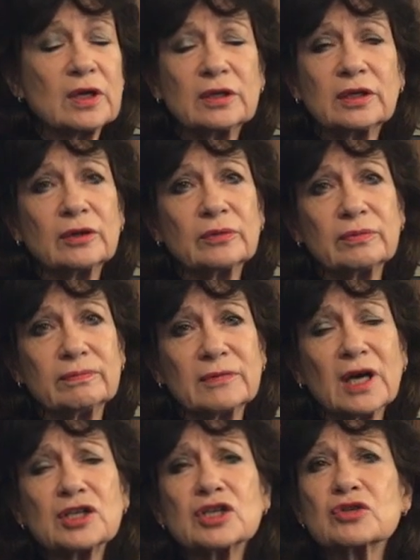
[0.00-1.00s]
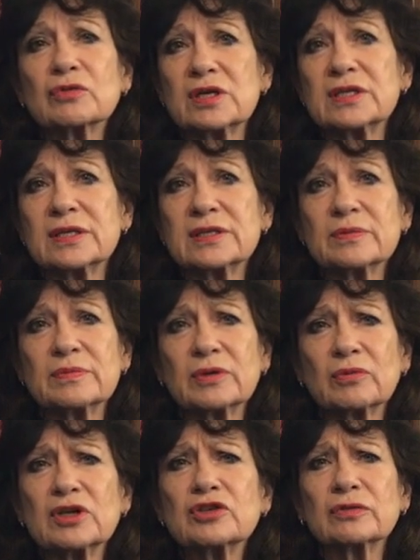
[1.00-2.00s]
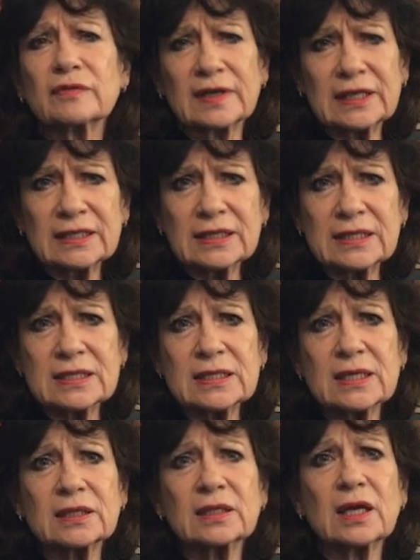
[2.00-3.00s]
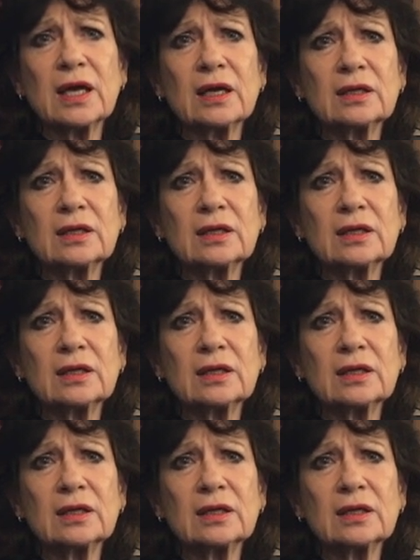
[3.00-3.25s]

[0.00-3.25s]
you know, not just racism, but racial violence and